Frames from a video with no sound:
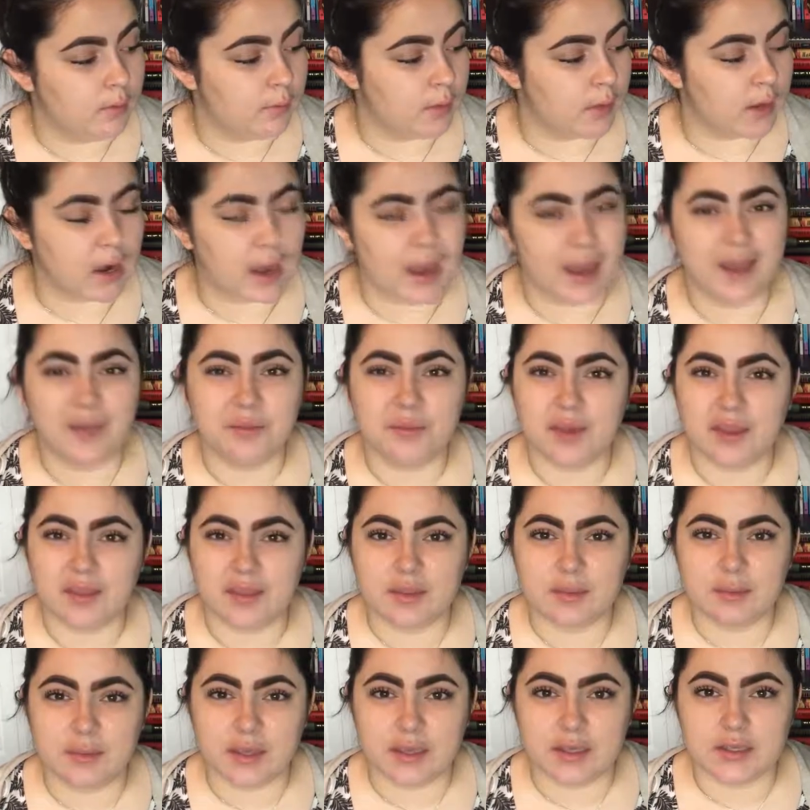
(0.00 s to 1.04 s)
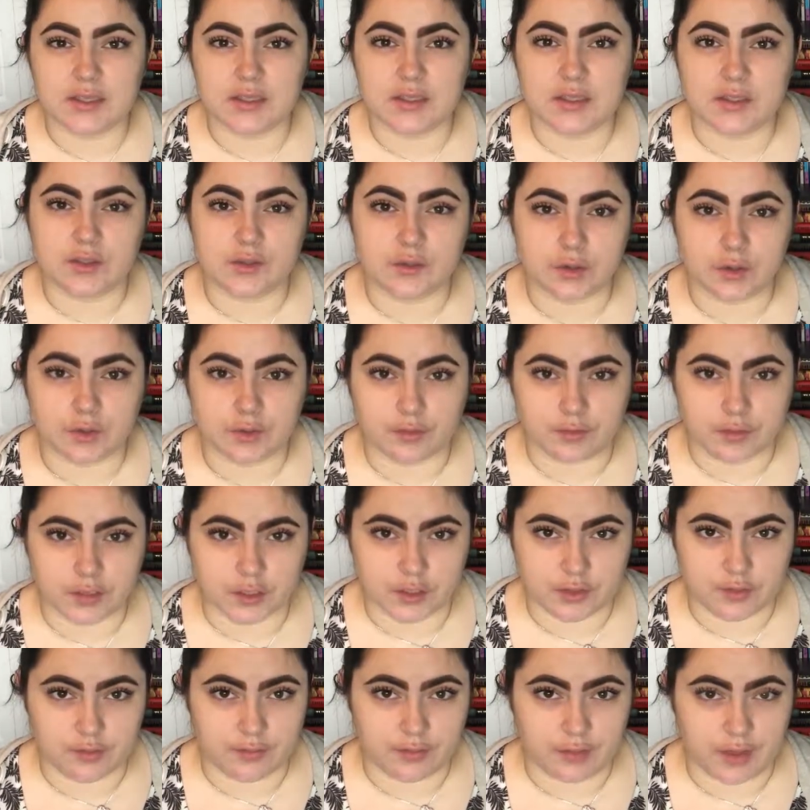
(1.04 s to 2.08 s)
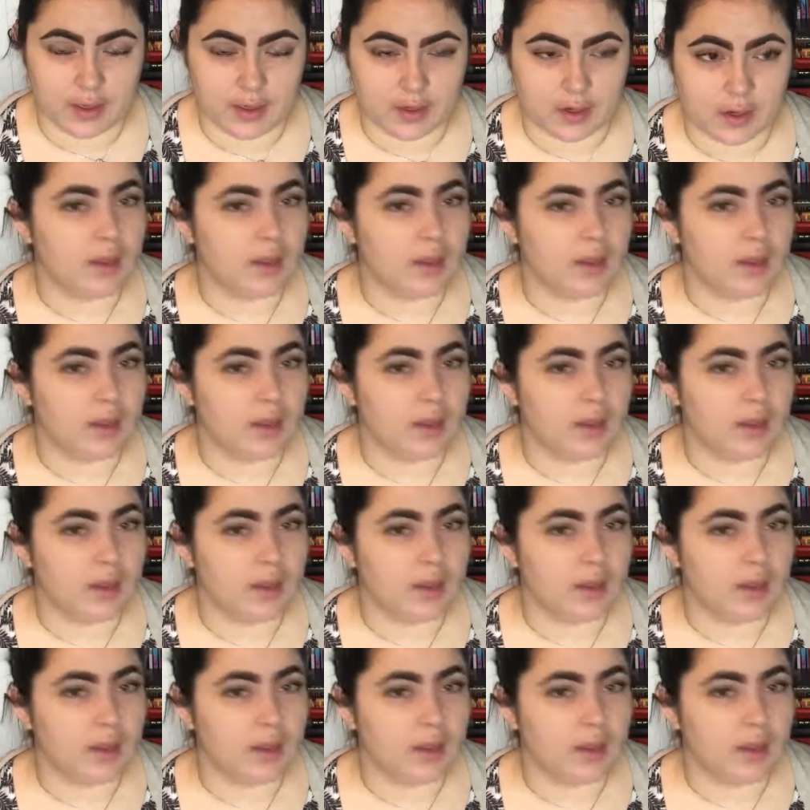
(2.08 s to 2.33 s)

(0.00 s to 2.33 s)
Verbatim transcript: but I'm not the biggest historical fiction fan.